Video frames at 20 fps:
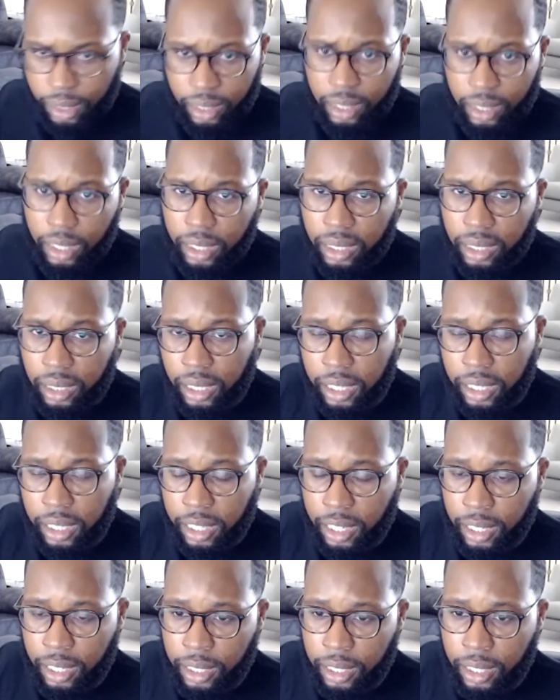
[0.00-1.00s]
you're
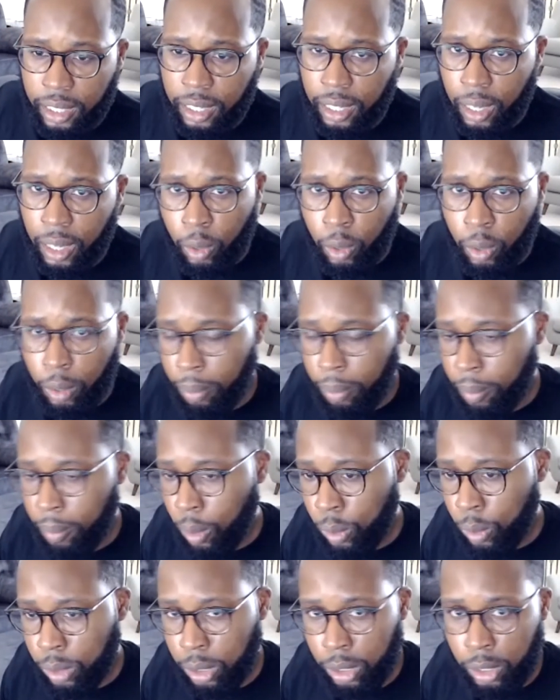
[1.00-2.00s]
seeking, a
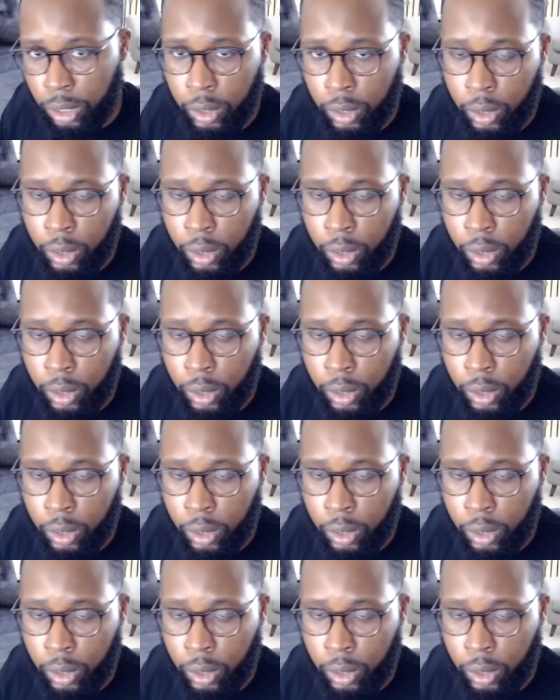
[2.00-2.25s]
promotion,